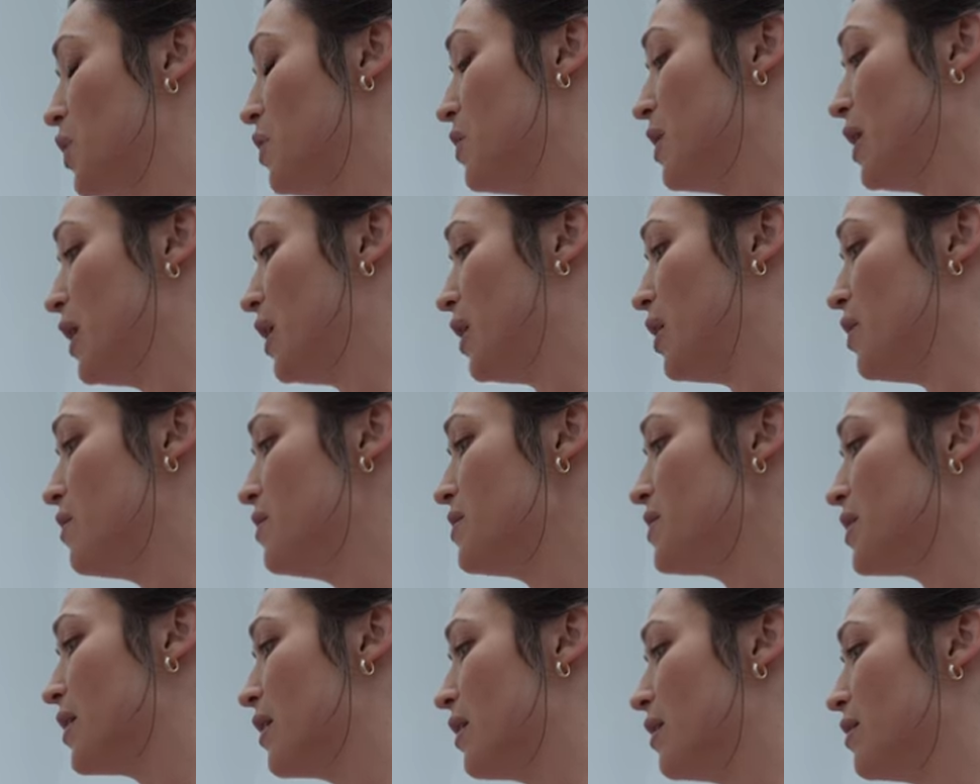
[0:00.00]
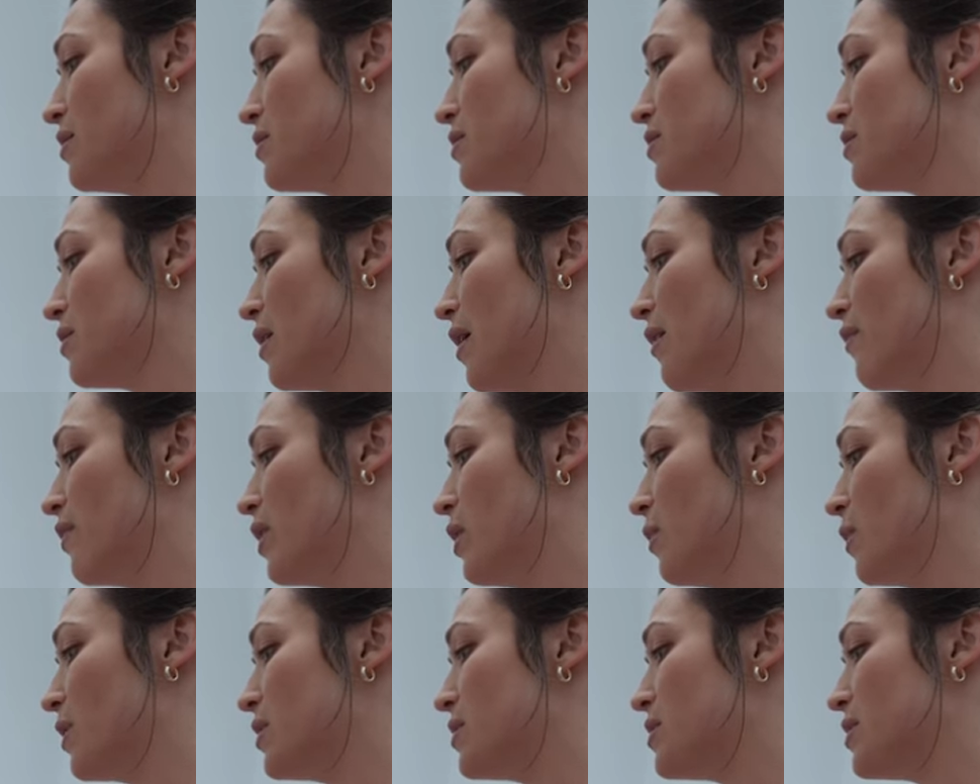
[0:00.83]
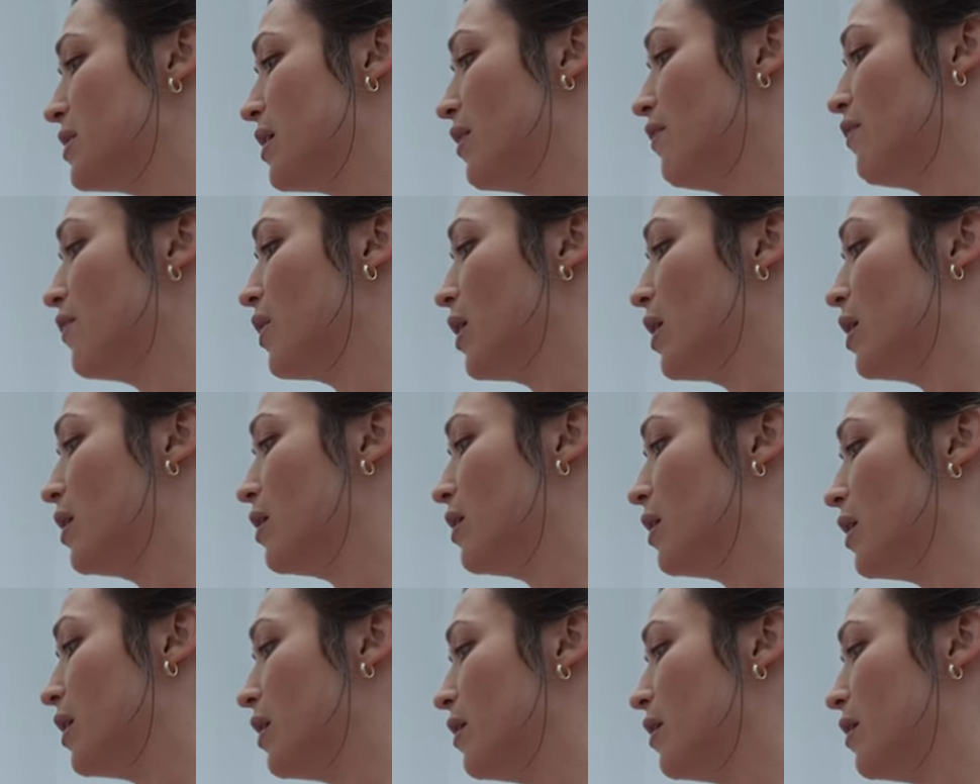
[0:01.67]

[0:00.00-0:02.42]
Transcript: unique uses. Everyone's different,